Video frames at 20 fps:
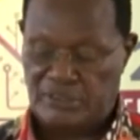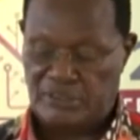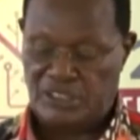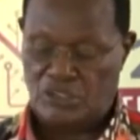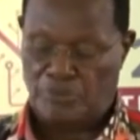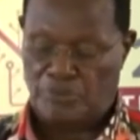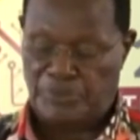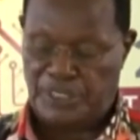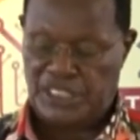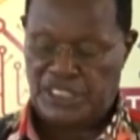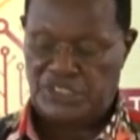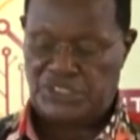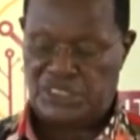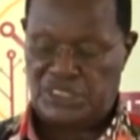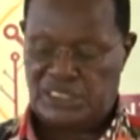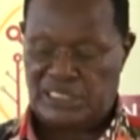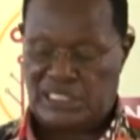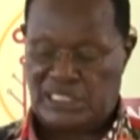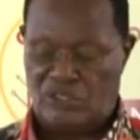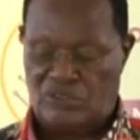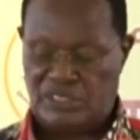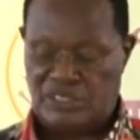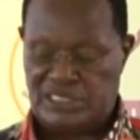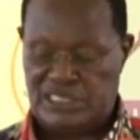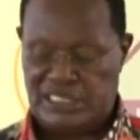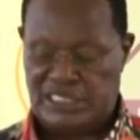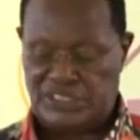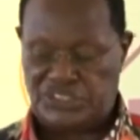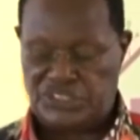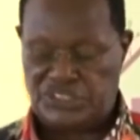the operations along
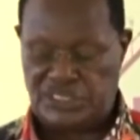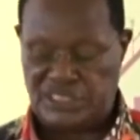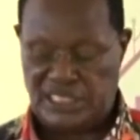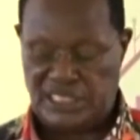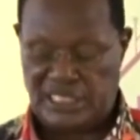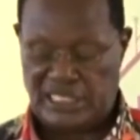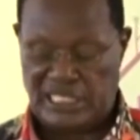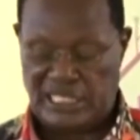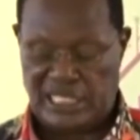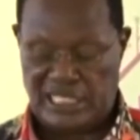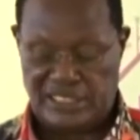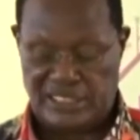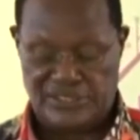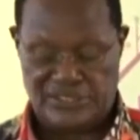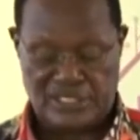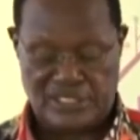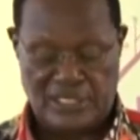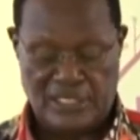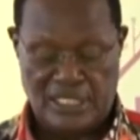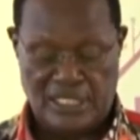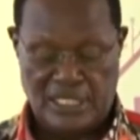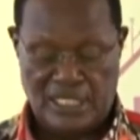the SGR lines